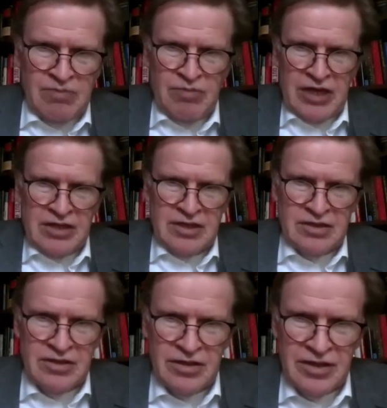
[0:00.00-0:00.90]
baked
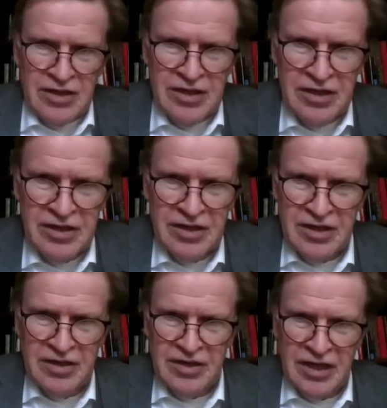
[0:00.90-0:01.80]
into the
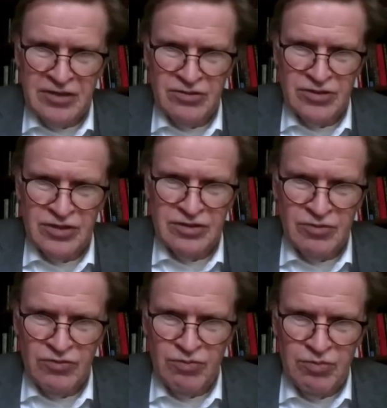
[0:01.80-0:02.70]
national
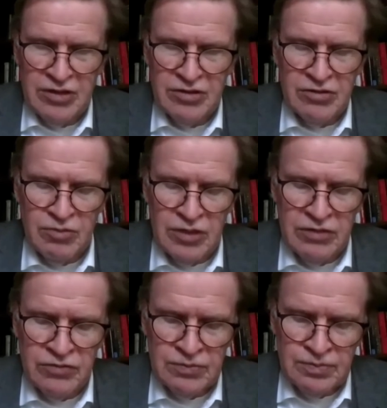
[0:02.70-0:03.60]
system of political
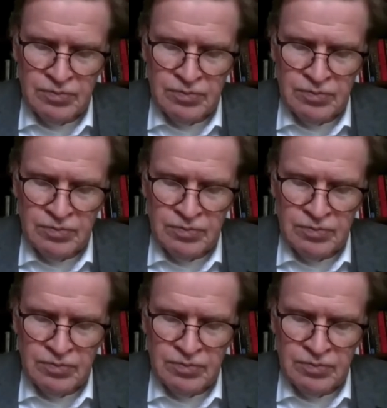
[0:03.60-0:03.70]
beliefs.